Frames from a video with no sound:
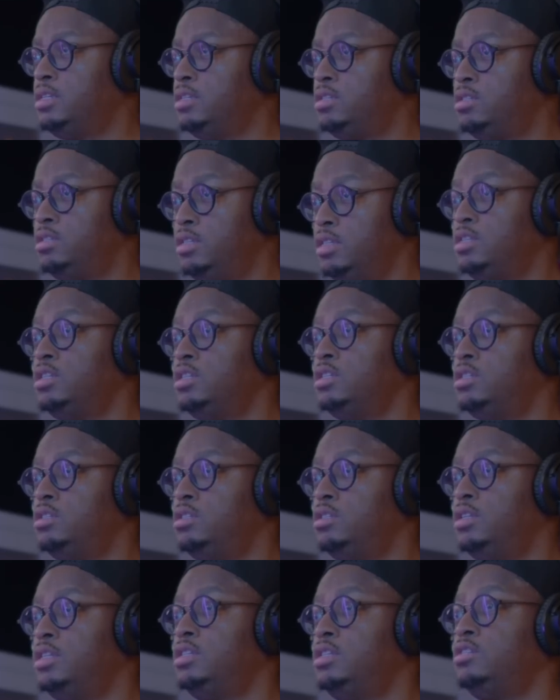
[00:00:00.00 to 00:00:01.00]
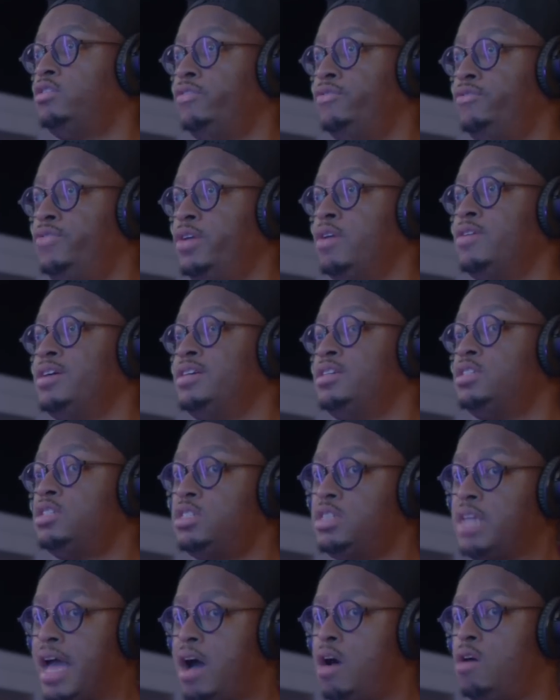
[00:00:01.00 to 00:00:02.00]
This is a very
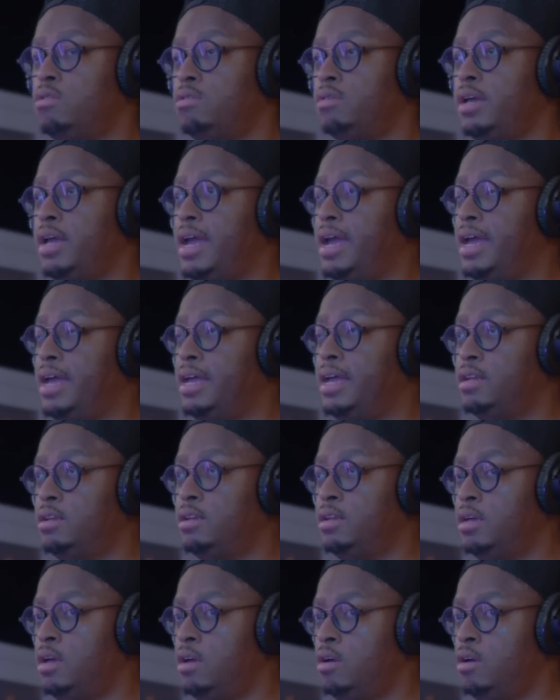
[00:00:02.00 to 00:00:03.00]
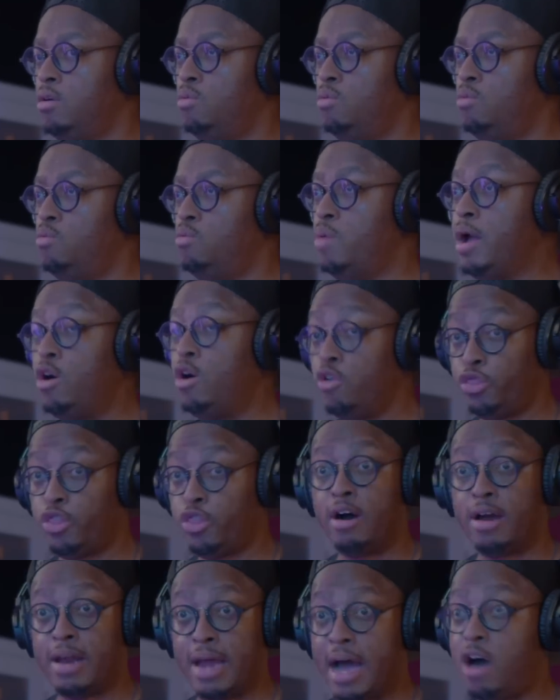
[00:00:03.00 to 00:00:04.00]
stout and well
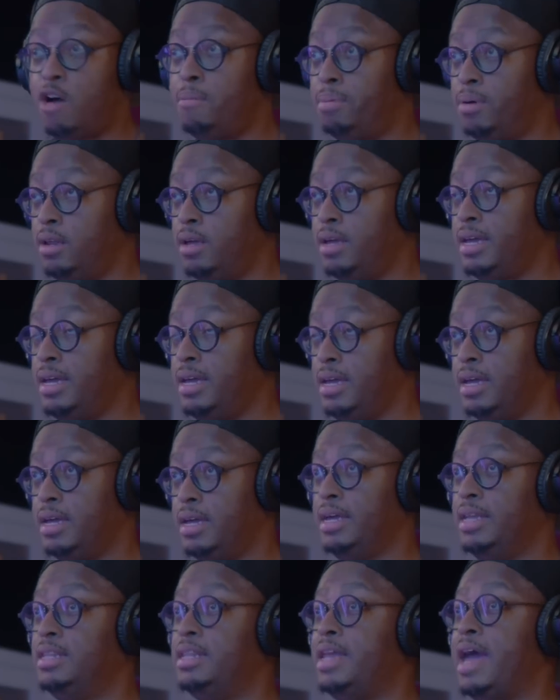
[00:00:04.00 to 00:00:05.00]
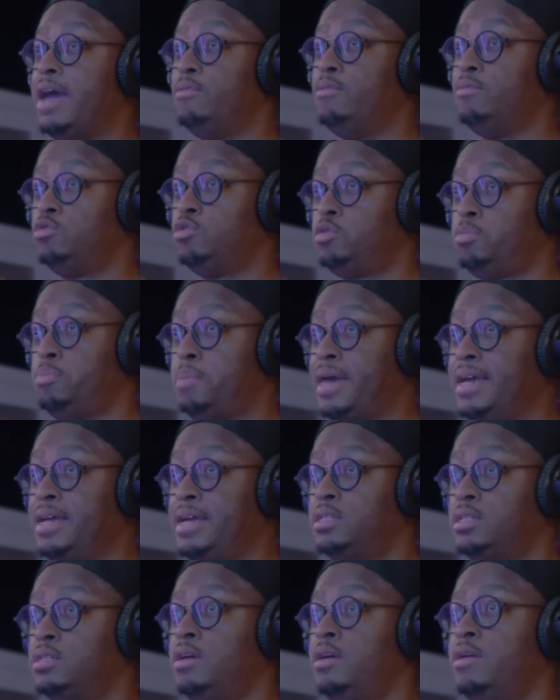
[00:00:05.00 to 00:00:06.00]
thought out plugin in that
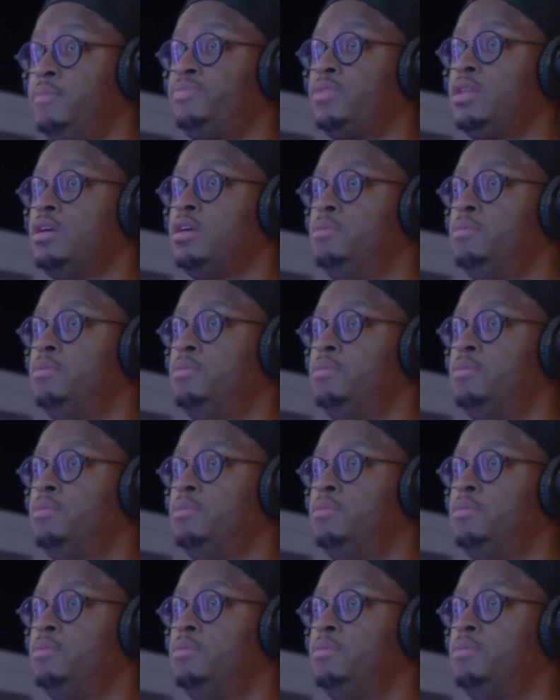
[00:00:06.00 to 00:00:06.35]
space.